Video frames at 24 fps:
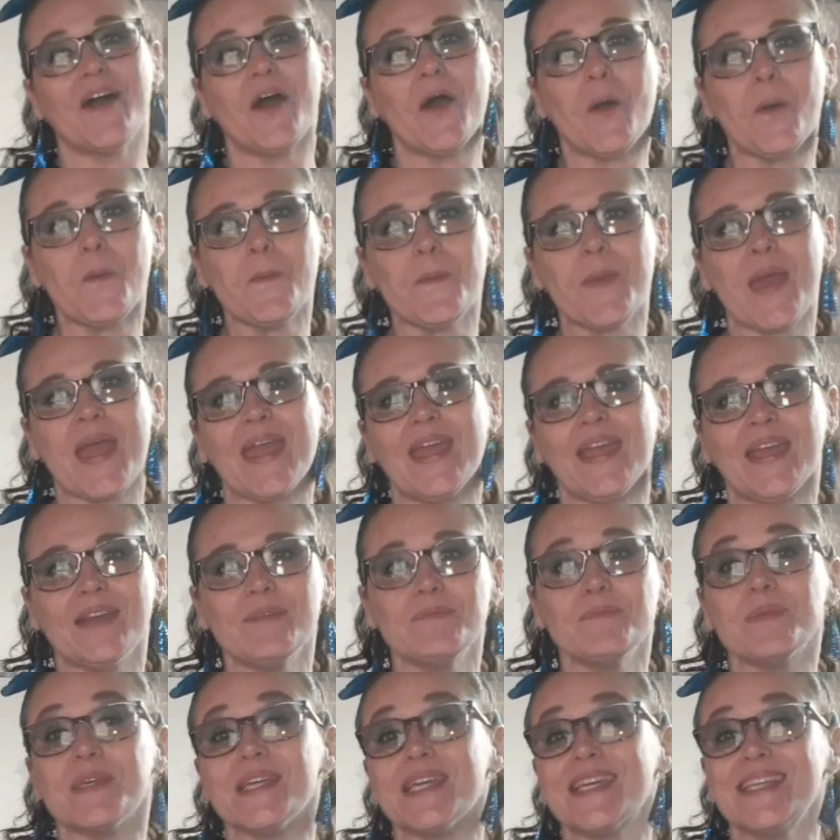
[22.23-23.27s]
homemade
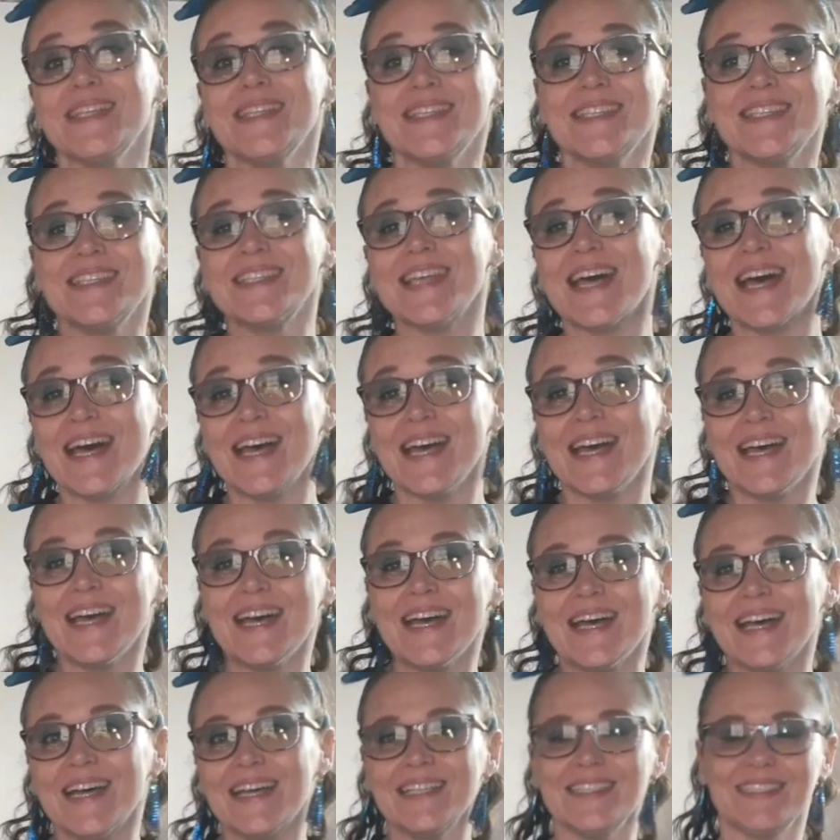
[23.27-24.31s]

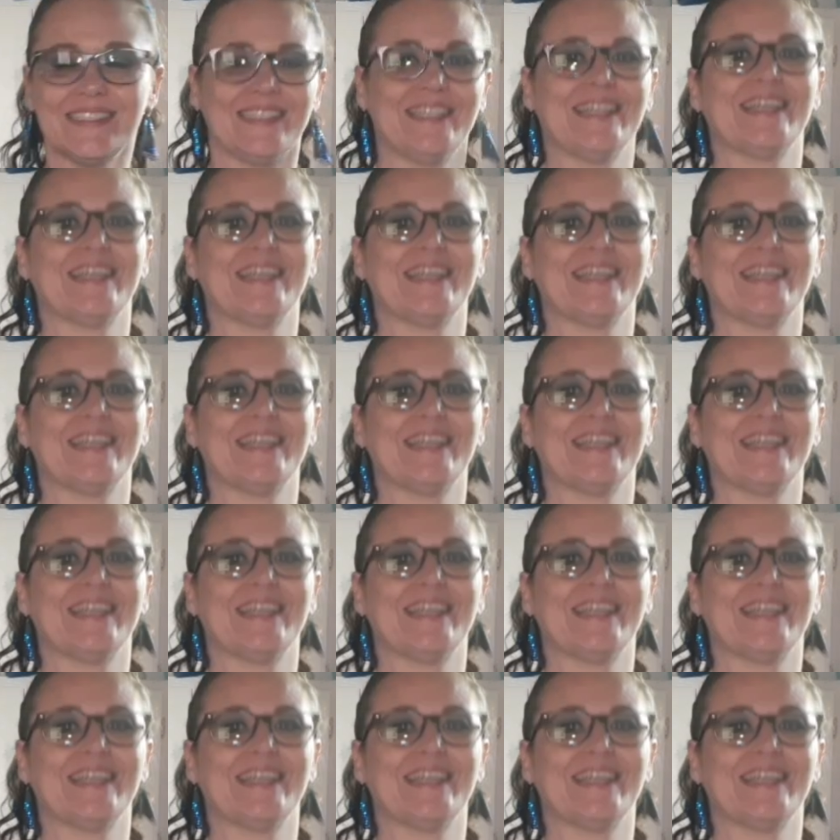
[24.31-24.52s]
pizza.